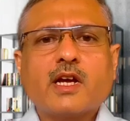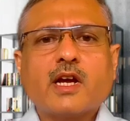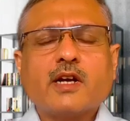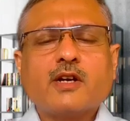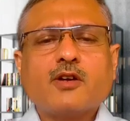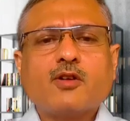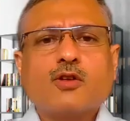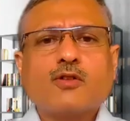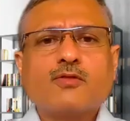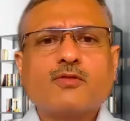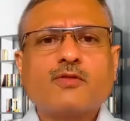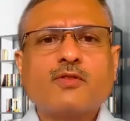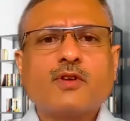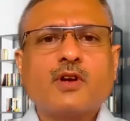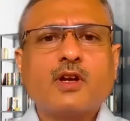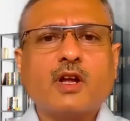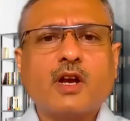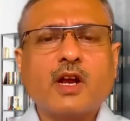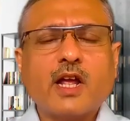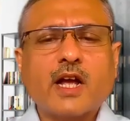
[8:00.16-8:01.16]
any kind of
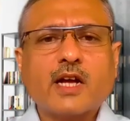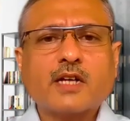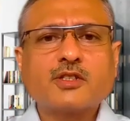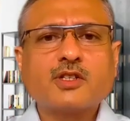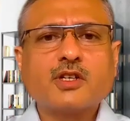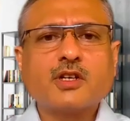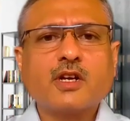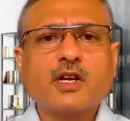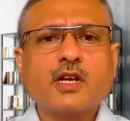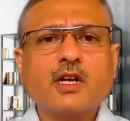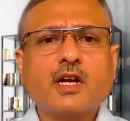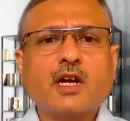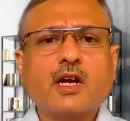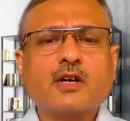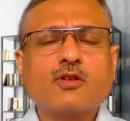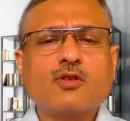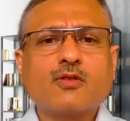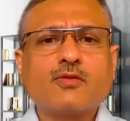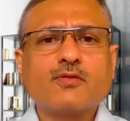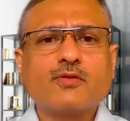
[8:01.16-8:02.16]
reaction, any
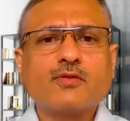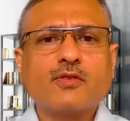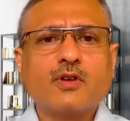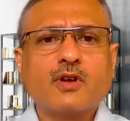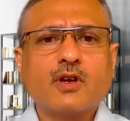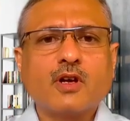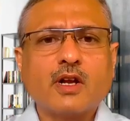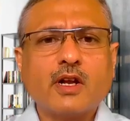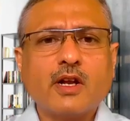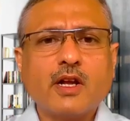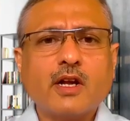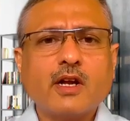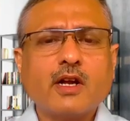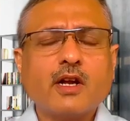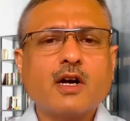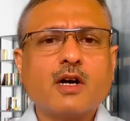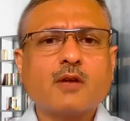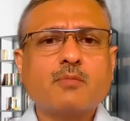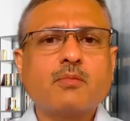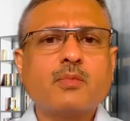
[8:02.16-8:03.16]
kind of
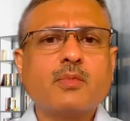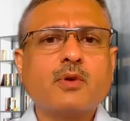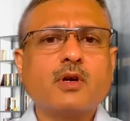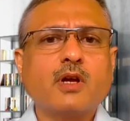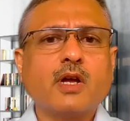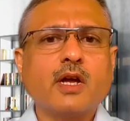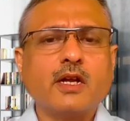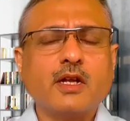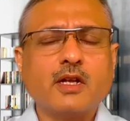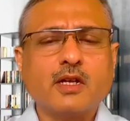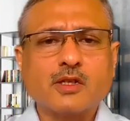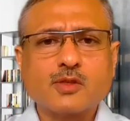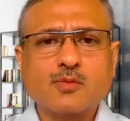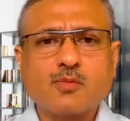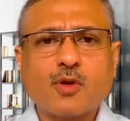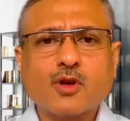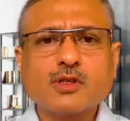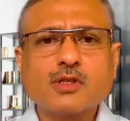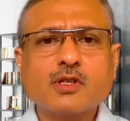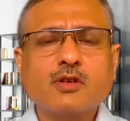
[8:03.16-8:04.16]
clearing up, any
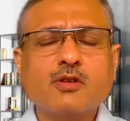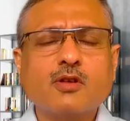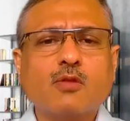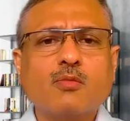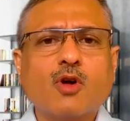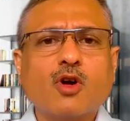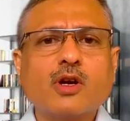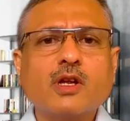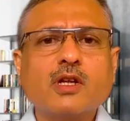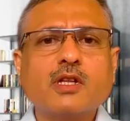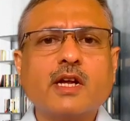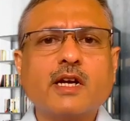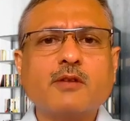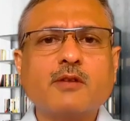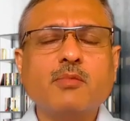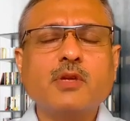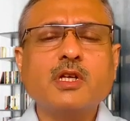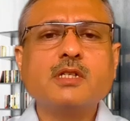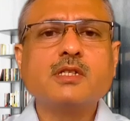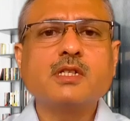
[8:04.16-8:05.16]
response in your body,
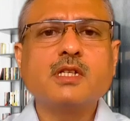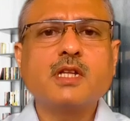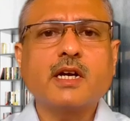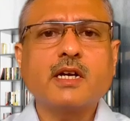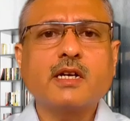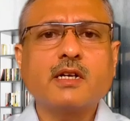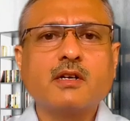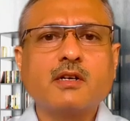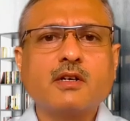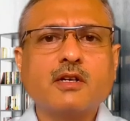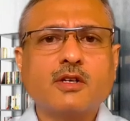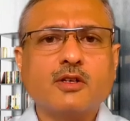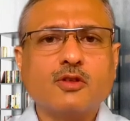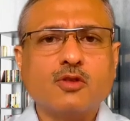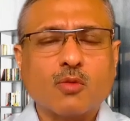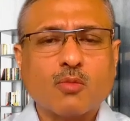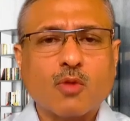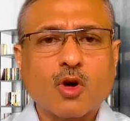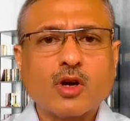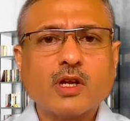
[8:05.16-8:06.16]
that means that
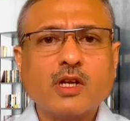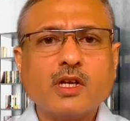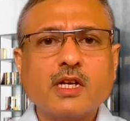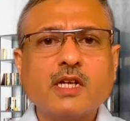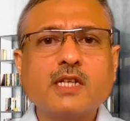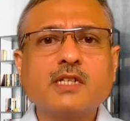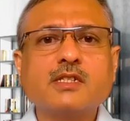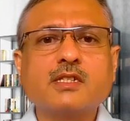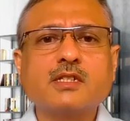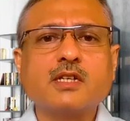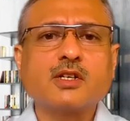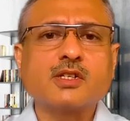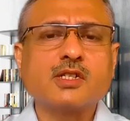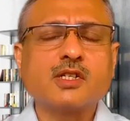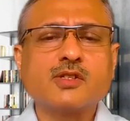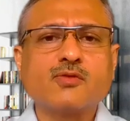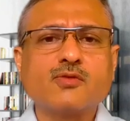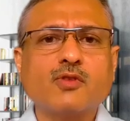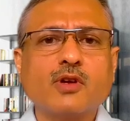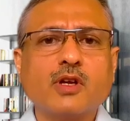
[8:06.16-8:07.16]
your body is
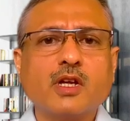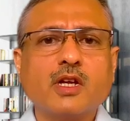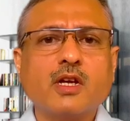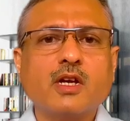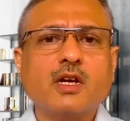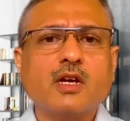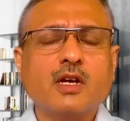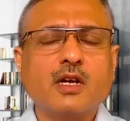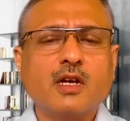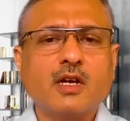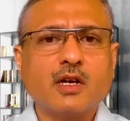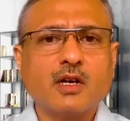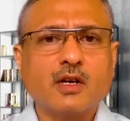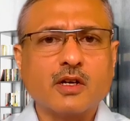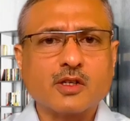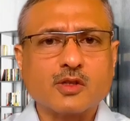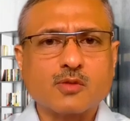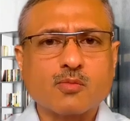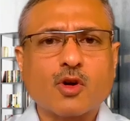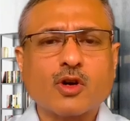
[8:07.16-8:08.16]
successfully
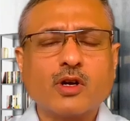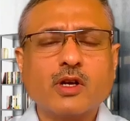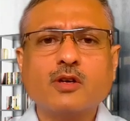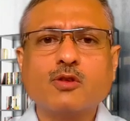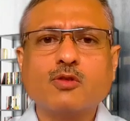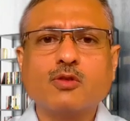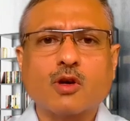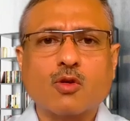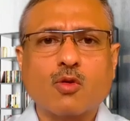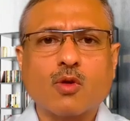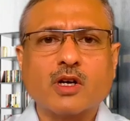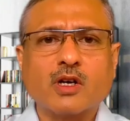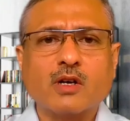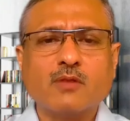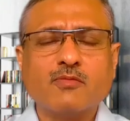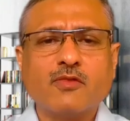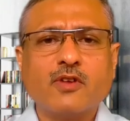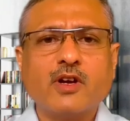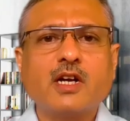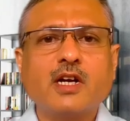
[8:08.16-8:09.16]
responding to the
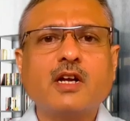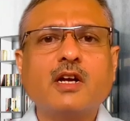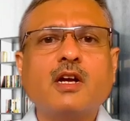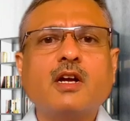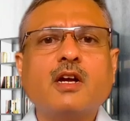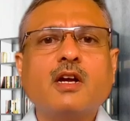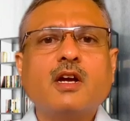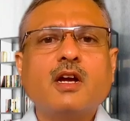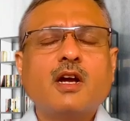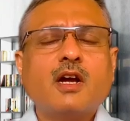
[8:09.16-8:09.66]
quantum field.